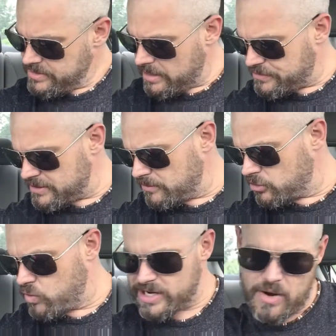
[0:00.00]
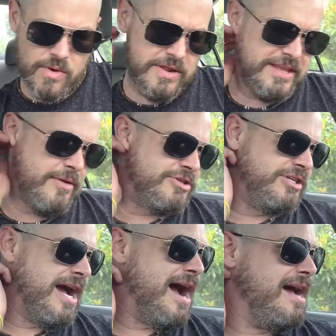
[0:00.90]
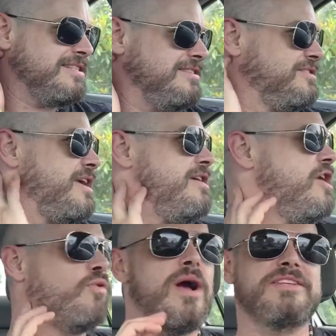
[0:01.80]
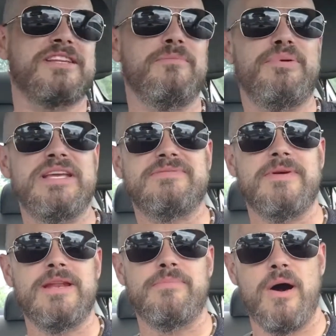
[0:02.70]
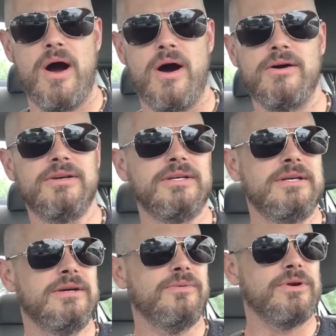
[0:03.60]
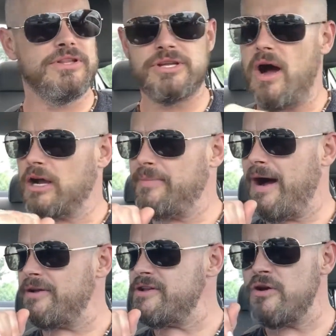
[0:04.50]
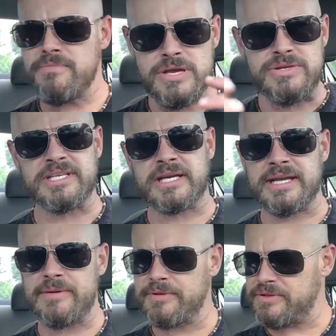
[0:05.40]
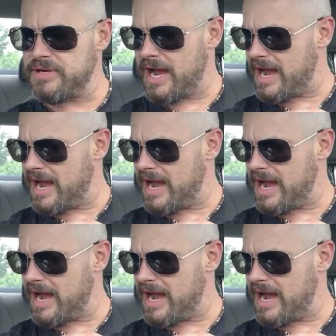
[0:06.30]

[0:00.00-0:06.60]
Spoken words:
another thing, real quick, I wanted to get with you guys and just say, you know, rest in peace, Vinnie Paul. Wanted to talk about, you know, music again with you